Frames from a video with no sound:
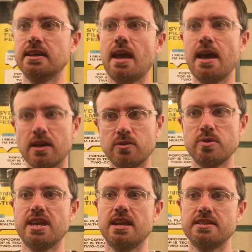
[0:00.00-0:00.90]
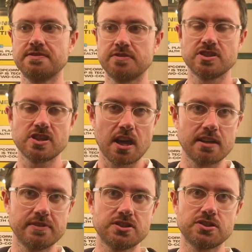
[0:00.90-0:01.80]
how can we get a different
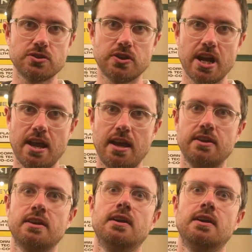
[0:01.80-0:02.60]
side of this story out?